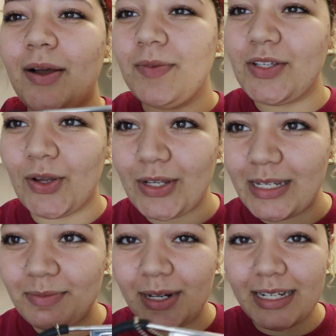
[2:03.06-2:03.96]
These holes
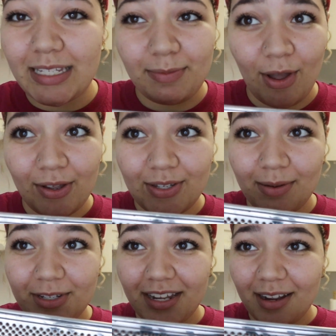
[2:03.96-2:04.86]
seem pretty small, so I'm
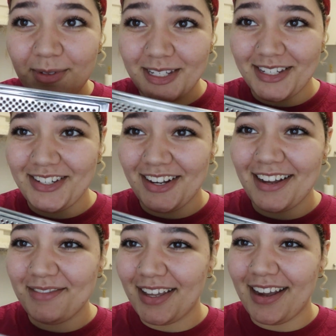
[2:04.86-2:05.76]
just gonna have my sister
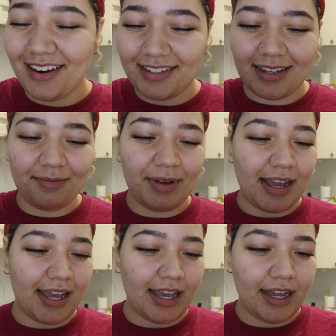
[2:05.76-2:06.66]
cut the carrots up
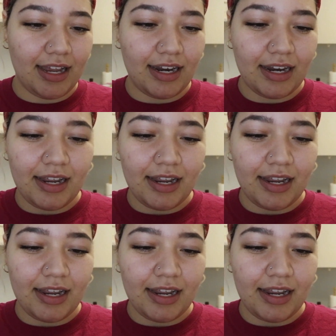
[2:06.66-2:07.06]
by hand.